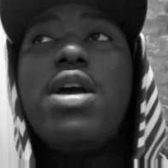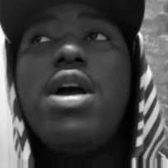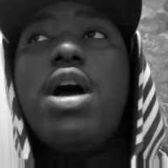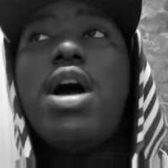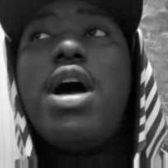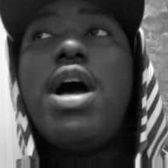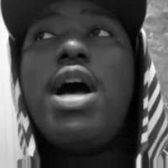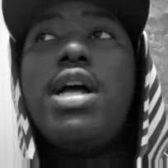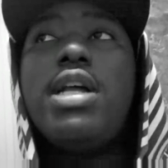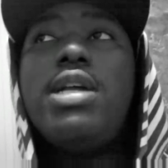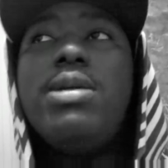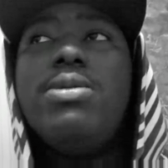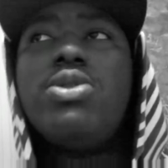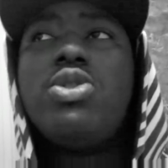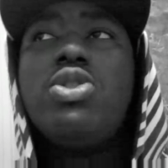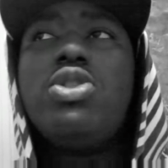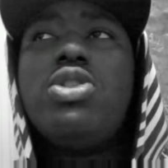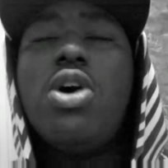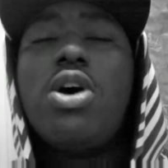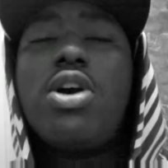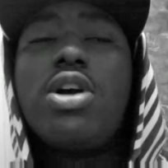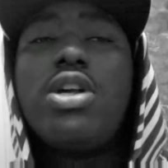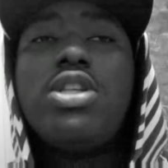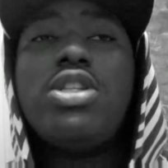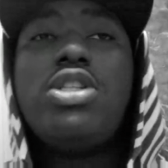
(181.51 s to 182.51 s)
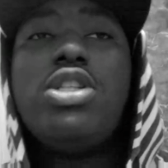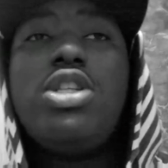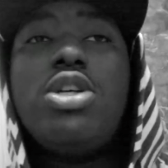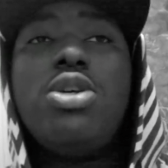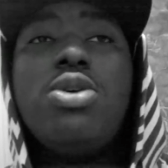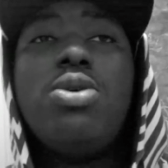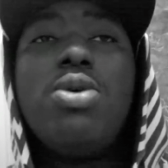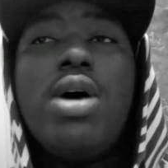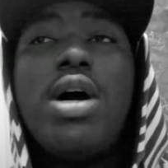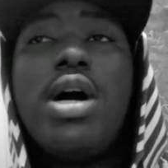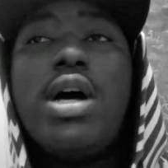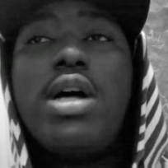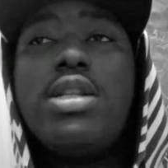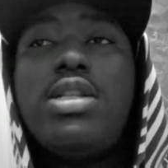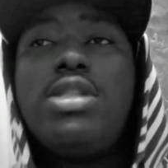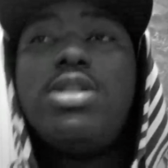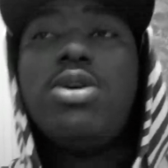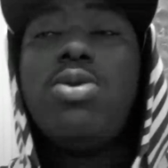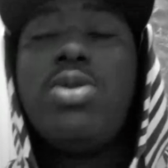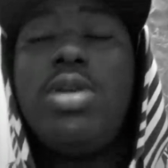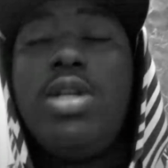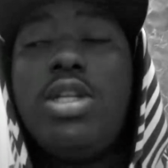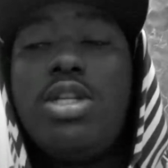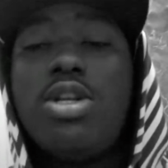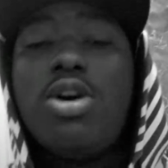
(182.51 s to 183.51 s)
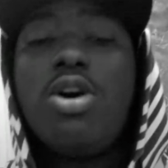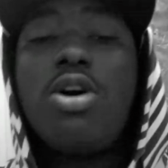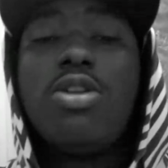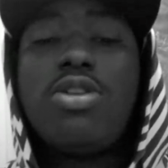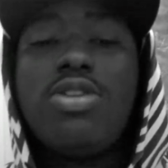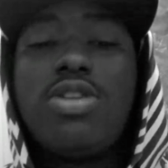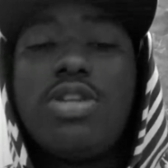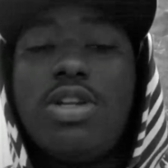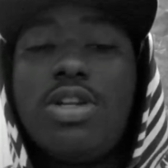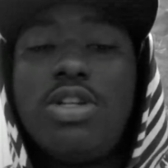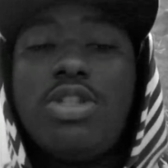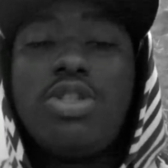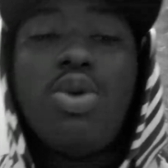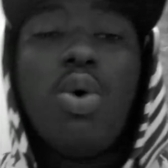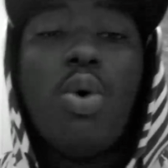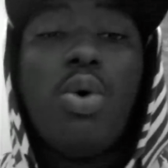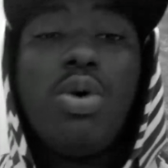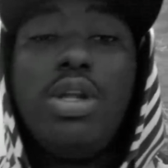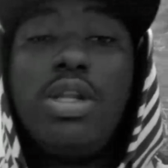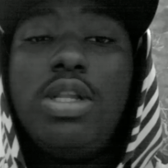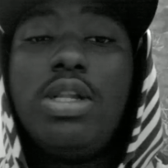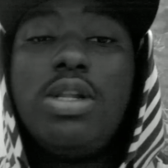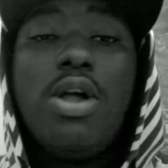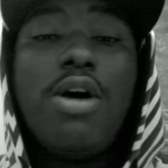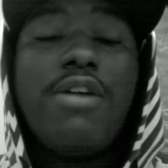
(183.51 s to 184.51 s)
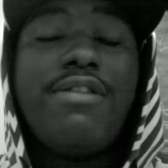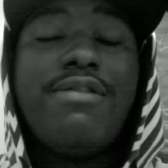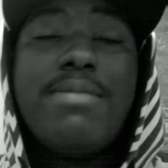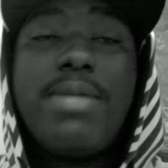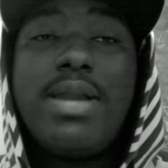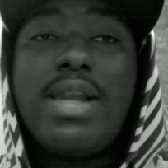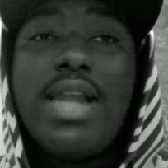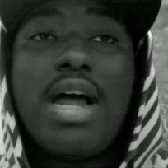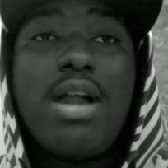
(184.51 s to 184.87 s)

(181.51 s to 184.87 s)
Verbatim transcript: Uh, he was talking to uh, Tony Dawson or Tony Luffman.